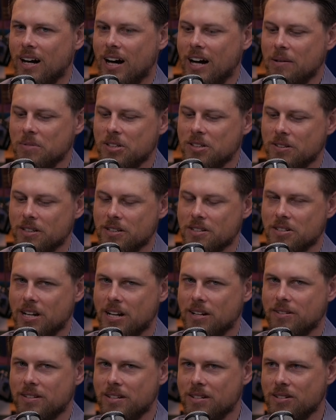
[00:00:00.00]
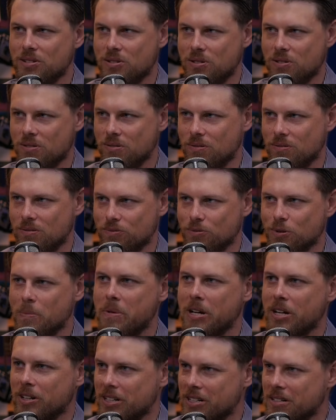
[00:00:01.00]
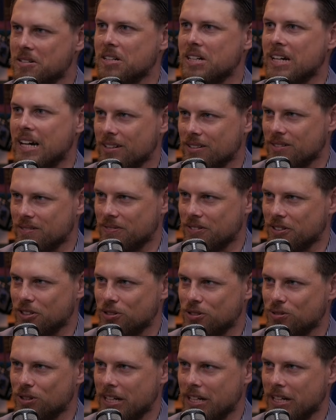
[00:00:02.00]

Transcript: I'm curious how these were married together for you.